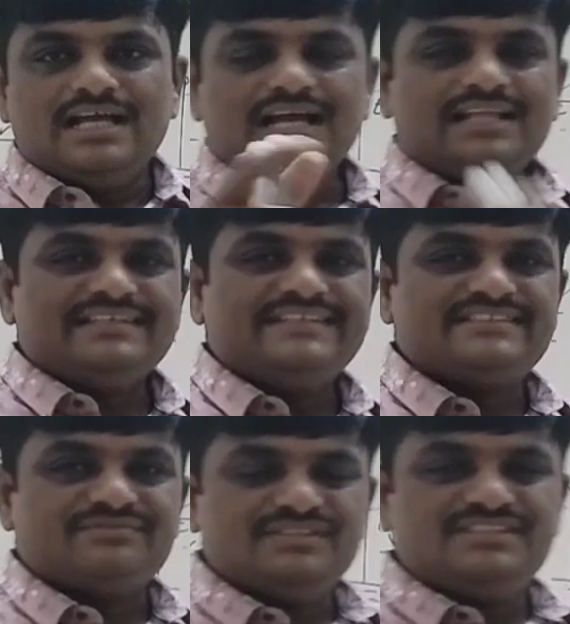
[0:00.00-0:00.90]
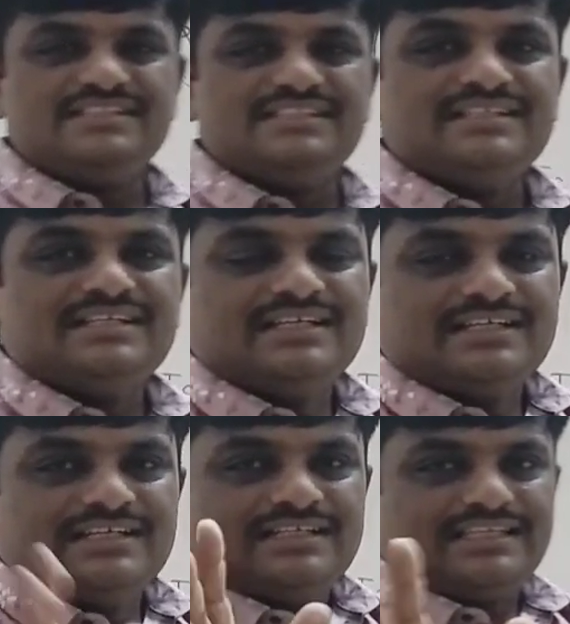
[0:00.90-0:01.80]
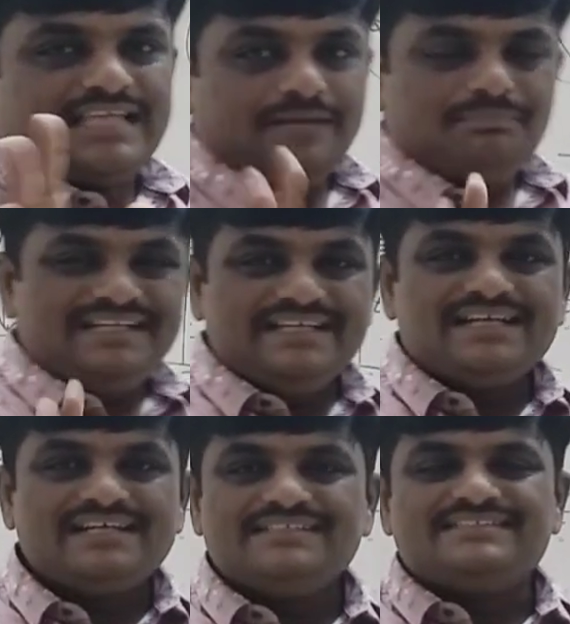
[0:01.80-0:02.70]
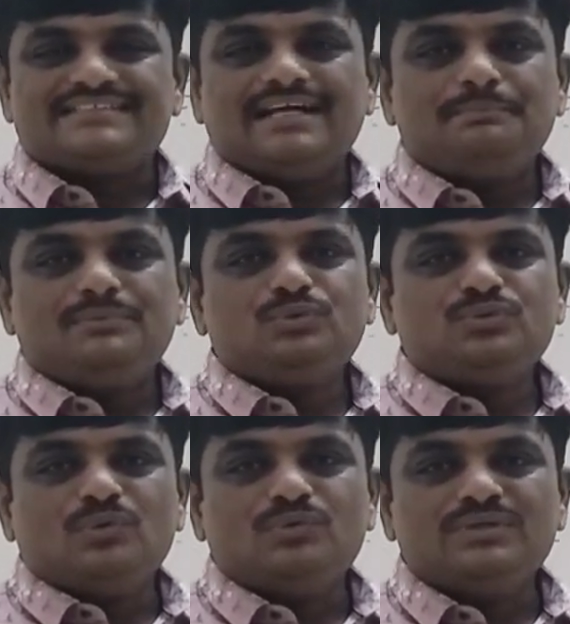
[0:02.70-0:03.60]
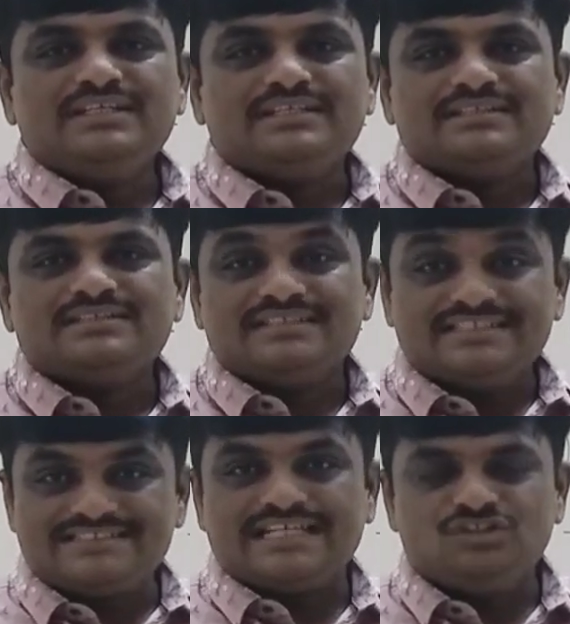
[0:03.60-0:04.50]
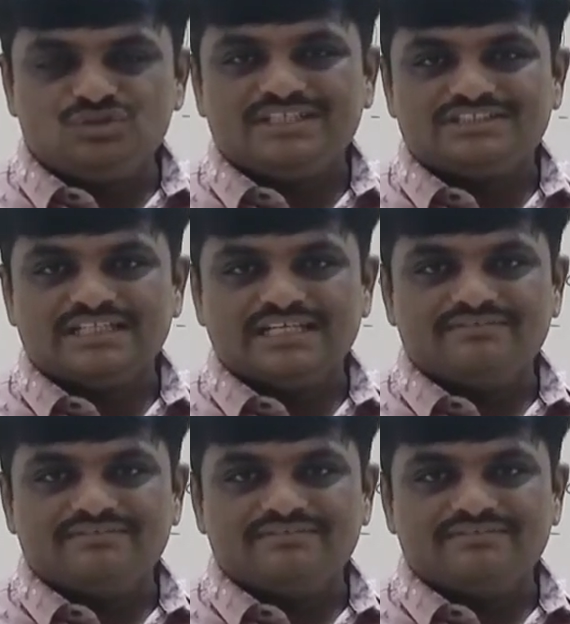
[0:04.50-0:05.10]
And this VC can be decreased up to only its saturation